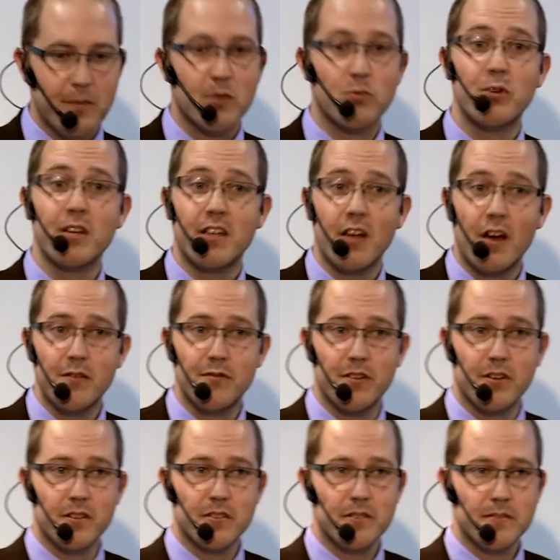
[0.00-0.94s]

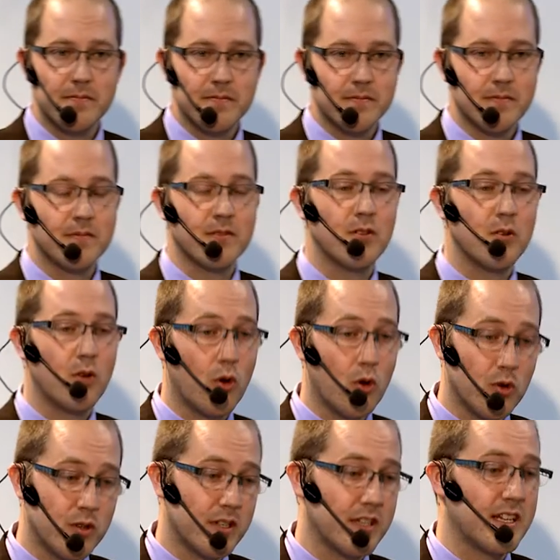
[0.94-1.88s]
recovered,
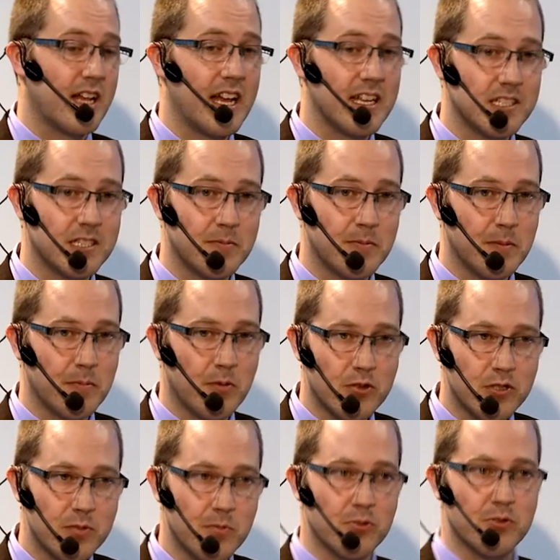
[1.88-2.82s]
or it has to be
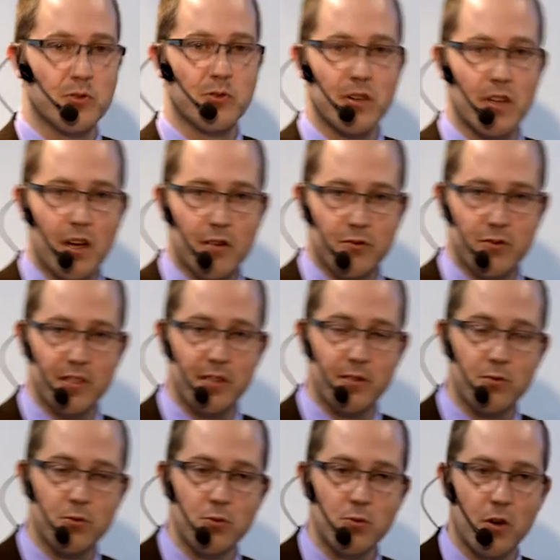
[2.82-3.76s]
possible to recover it
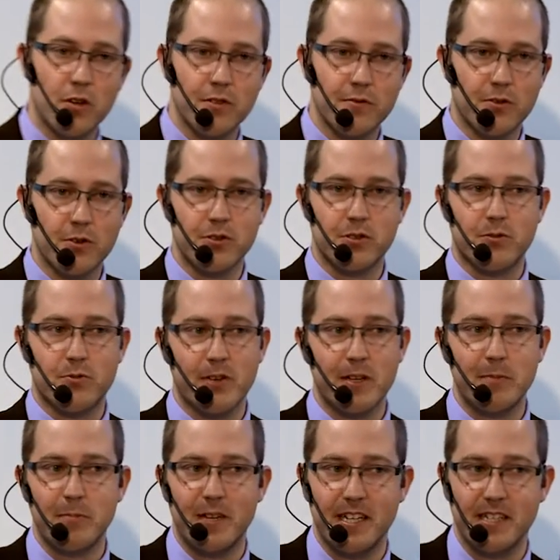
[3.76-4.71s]
through one of those
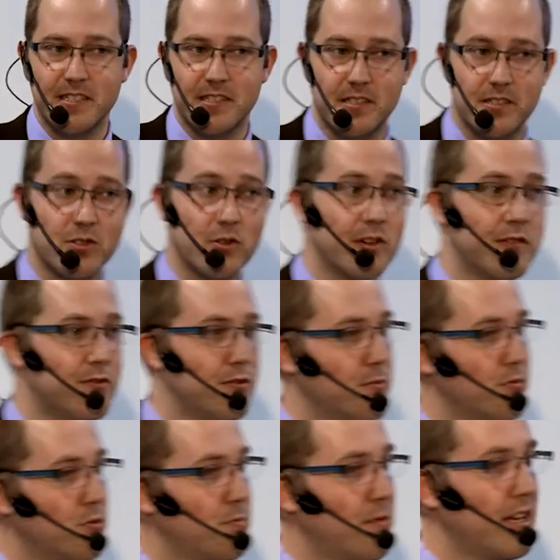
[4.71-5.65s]
3 means. So if you
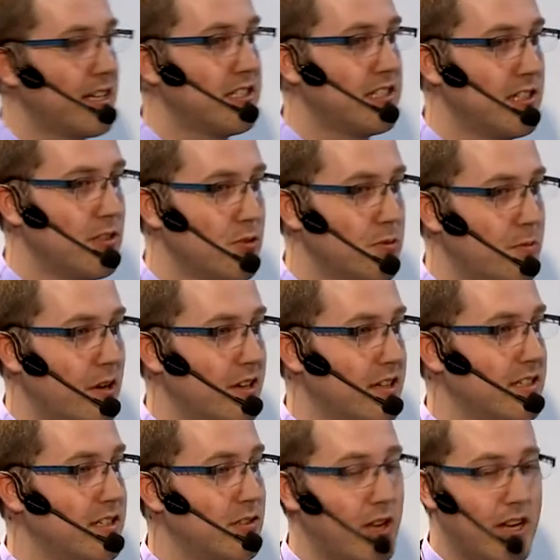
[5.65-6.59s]
put packaging on the
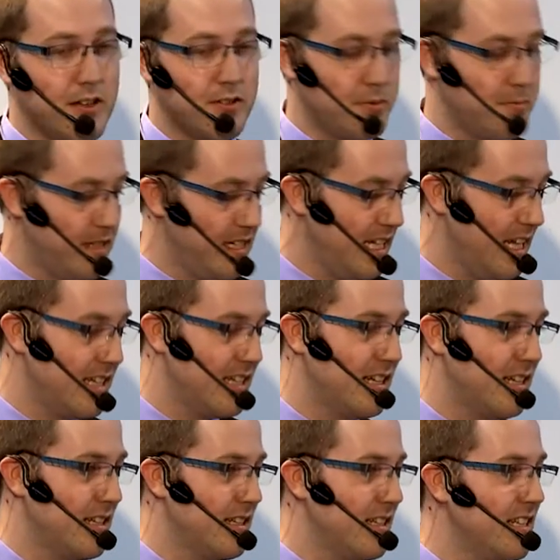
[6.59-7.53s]
market, you have to be
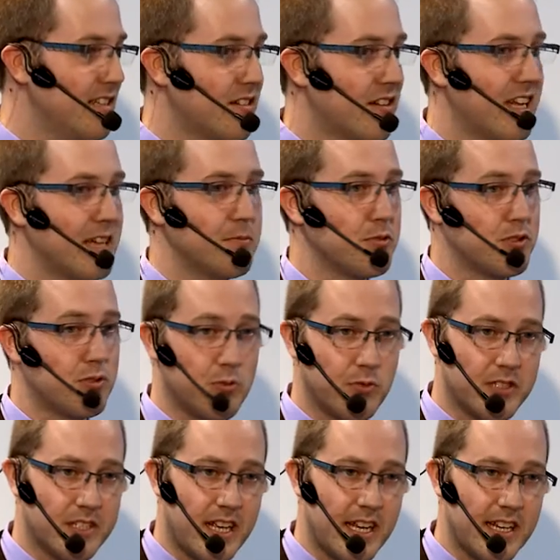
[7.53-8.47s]
either able to
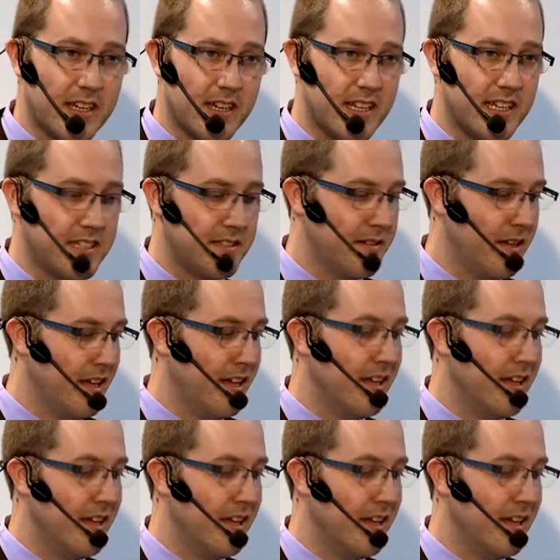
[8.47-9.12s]
recycle it,